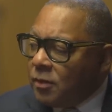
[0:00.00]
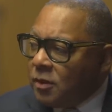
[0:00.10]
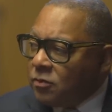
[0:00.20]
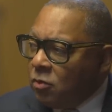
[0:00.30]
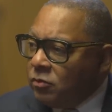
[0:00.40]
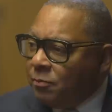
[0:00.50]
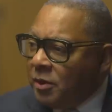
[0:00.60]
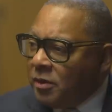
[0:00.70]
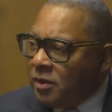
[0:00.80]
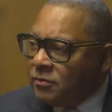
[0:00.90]
it's always
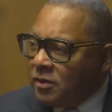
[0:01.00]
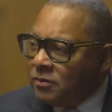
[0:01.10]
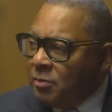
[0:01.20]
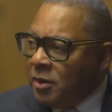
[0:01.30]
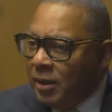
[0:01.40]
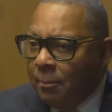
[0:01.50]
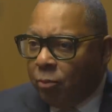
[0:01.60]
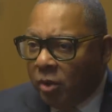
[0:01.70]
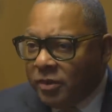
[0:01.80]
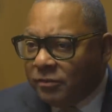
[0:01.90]
been it's, it's been
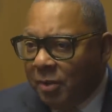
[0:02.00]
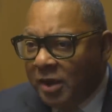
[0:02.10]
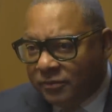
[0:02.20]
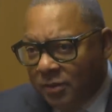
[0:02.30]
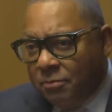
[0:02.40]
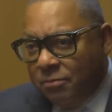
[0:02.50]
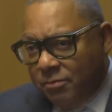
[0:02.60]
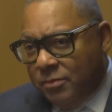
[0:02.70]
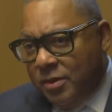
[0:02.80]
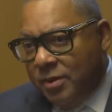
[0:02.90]
embraced by some
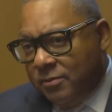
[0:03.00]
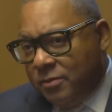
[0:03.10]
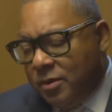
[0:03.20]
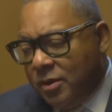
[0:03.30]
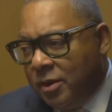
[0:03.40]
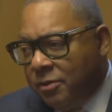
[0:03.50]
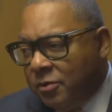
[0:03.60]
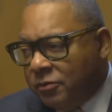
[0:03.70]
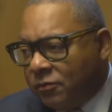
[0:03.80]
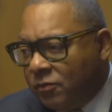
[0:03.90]

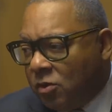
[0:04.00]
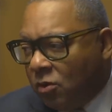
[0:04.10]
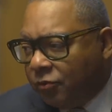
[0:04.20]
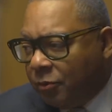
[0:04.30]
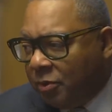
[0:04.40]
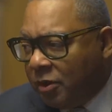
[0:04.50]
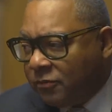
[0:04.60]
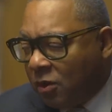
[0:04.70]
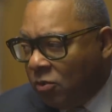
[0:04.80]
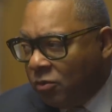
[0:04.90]
elements of the culture, but
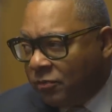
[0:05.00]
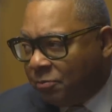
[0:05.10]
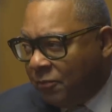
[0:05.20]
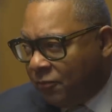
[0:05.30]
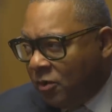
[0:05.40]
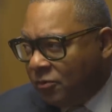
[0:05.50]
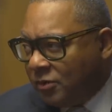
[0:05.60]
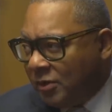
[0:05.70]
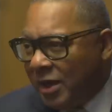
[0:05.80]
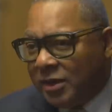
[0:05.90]
it's always
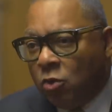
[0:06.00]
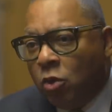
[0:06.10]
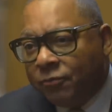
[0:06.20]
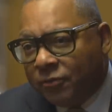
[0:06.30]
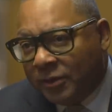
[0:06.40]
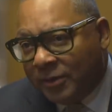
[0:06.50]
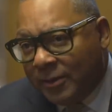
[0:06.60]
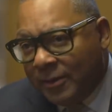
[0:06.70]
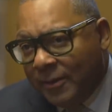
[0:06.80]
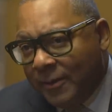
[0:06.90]
functioned like an orphan.
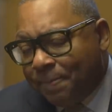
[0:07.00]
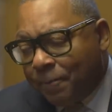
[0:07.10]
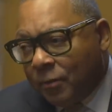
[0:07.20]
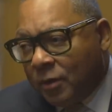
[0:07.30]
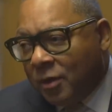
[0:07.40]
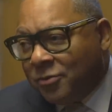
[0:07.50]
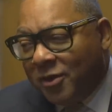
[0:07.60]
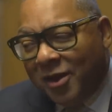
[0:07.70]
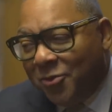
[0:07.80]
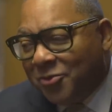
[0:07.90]
It,
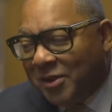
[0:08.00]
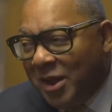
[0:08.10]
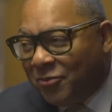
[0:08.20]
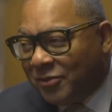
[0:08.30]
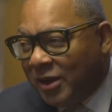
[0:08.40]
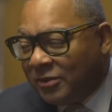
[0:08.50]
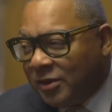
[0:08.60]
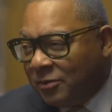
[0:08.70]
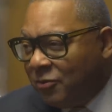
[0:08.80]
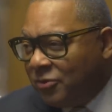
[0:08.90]
it, I always laugh, it's like
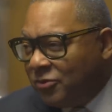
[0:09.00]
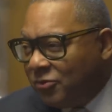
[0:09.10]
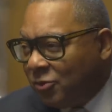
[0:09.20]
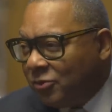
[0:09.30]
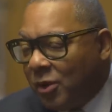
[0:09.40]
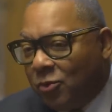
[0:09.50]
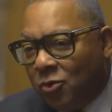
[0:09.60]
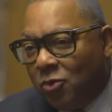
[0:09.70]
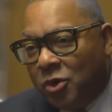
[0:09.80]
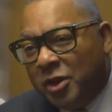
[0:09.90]
television shows I was
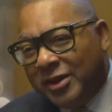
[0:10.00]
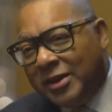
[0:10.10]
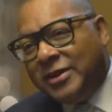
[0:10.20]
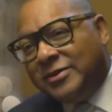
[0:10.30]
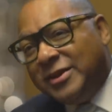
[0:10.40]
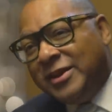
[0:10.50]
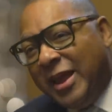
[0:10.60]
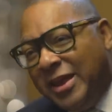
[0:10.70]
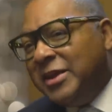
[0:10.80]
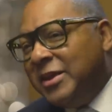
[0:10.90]
going in the
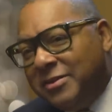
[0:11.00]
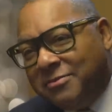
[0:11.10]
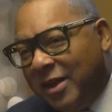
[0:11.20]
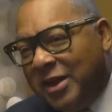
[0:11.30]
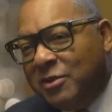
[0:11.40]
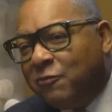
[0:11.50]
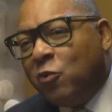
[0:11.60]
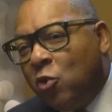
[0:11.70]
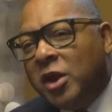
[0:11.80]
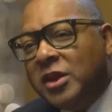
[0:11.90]
1980,
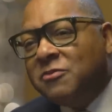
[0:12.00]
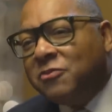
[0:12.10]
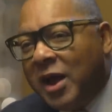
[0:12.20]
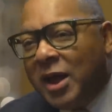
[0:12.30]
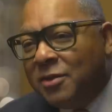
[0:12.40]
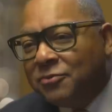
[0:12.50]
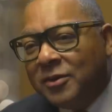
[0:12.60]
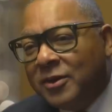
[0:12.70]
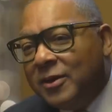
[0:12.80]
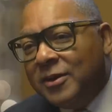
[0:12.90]
84, 85,
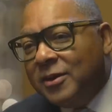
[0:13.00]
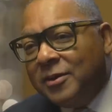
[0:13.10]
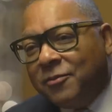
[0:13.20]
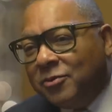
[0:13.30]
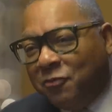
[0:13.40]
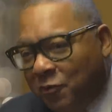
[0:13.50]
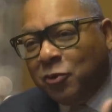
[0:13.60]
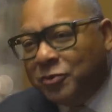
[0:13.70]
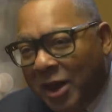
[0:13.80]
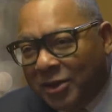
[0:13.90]
the
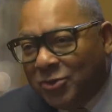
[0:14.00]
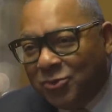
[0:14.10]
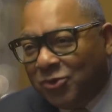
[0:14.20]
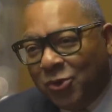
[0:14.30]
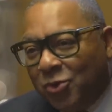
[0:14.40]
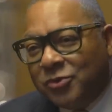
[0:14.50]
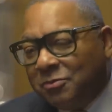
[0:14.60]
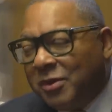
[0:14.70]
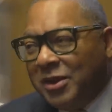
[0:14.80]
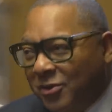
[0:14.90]
Phil Donahue show or
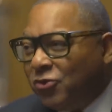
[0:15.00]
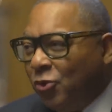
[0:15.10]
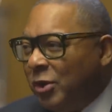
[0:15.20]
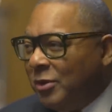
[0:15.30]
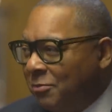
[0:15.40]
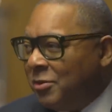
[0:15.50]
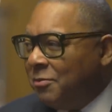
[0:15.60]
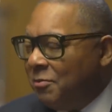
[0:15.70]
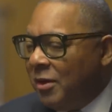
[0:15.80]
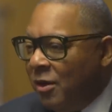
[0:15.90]
some kind of show that, that
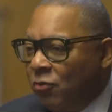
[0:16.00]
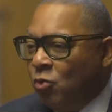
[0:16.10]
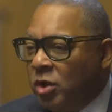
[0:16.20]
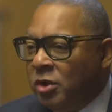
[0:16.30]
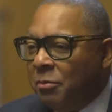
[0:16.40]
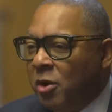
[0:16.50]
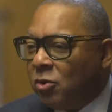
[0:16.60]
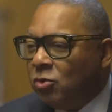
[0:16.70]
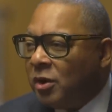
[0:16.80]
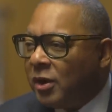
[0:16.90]
everyone in
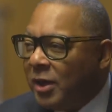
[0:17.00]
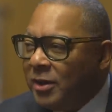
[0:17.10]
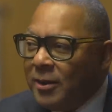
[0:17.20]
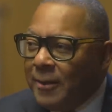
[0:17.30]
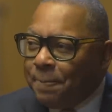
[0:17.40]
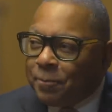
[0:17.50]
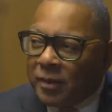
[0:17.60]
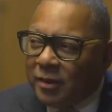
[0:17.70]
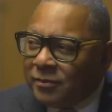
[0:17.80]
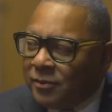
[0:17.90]
America would look at.
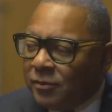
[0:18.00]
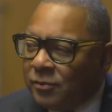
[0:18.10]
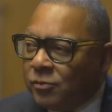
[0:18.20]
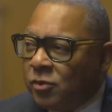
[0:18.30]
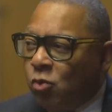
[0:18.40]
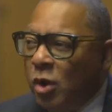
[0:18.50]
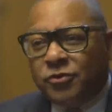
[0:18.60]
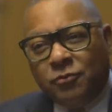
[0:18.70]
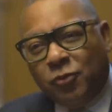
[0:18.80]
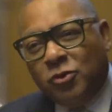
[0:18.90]
The, the
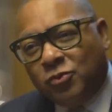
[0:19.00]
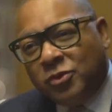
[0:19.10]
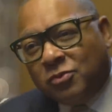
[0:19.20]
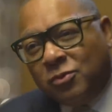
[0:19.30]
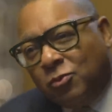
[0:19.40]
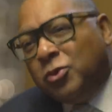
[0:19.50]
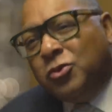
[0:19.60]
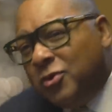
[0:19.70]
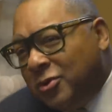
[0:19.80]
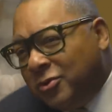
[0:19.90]
question first was, what are
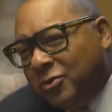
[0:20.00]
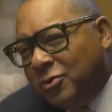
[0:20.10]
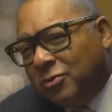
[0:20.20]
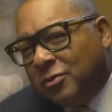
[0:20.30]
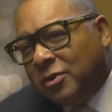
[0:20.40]
you here to do?